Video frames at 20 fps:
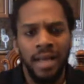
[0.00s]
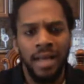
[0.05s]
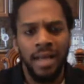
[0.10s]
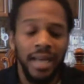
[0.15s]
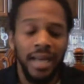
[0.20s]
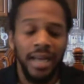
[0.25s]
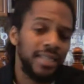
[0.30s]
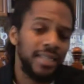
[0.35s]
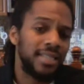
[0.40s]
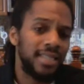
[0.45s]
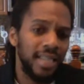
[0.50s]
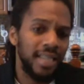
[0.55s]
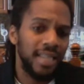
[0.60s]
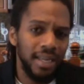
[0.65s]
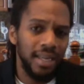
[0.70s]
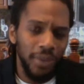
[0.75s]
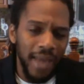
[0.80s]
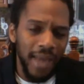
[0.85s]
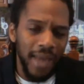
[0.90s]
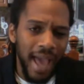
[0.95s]

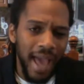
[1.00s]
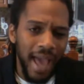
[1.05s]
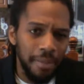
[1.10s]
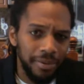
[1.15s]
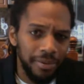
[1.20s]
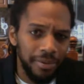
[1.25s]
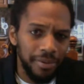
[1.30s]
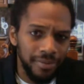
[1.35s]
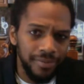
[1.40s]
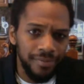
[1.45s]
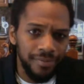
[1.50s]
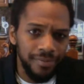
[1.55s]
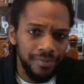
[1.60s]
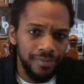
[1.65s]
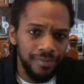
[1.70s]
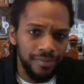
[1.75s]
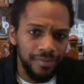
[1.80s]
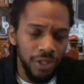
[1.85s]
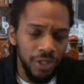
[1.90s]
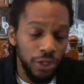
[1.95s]
understand what happened,
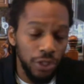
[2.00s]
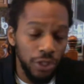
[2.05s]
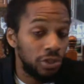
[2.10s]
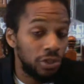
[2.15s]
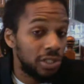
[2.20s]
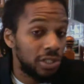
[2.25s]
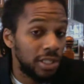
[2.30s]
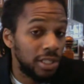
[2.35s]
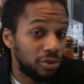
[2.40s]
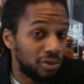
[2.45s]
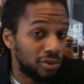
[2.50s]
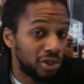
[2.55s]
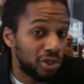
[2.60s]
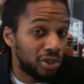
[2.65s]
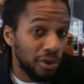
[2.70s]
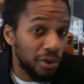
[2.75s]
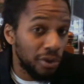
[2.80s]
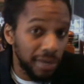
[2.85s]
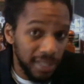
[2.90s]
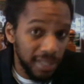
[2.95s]
usually through
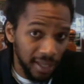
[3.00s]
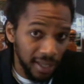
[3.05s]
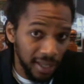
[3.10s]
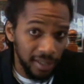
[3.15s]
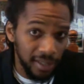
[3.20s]
storytelling.